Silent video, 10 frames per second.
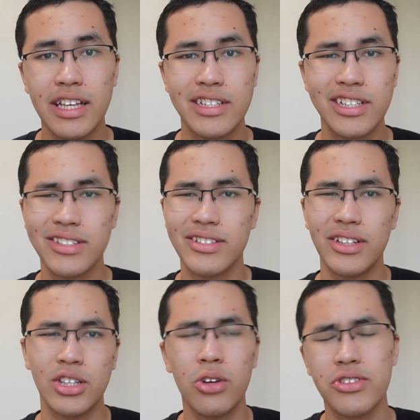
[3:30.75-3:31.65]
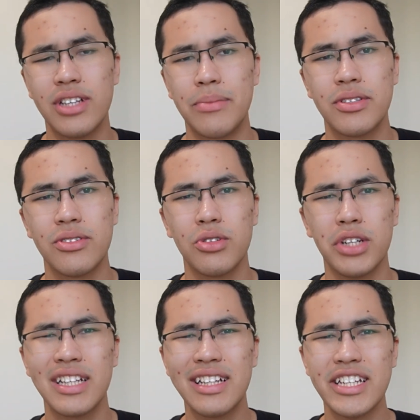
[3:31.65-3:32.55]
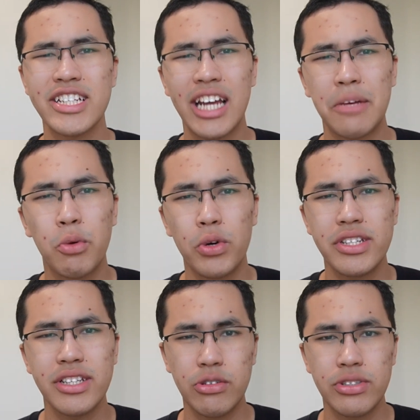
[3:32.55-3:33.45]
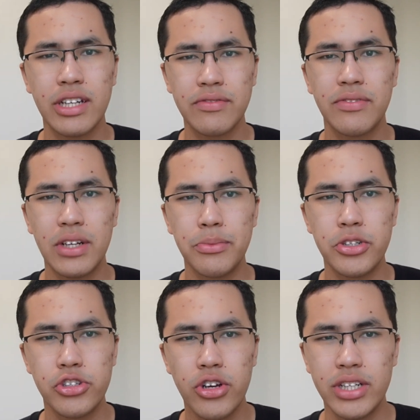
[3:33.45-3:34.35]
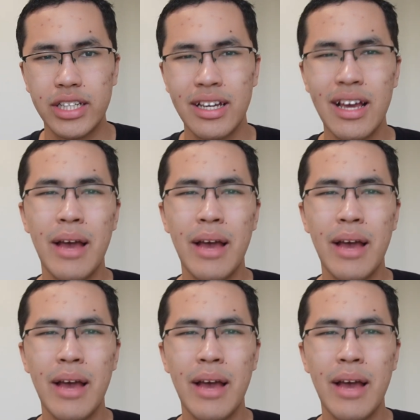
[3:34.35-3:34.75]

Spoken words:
It's just a concept, not a clear checkpoint in your self-development journey,